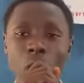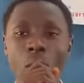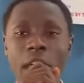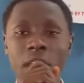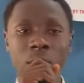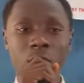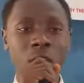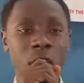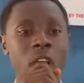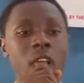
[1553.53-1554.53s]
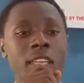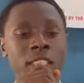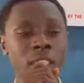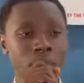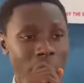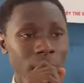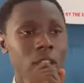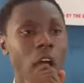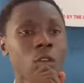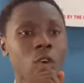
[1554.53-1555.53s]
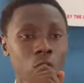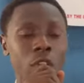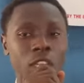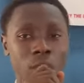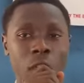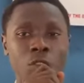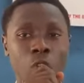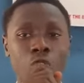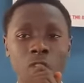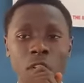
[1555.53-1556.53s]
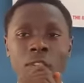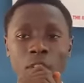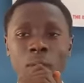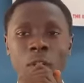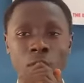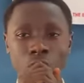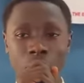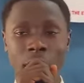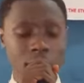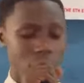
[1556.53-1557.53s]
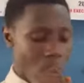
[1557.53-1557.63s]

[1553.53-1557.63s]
where he mentioned that it depends and also it is based on social development of the students.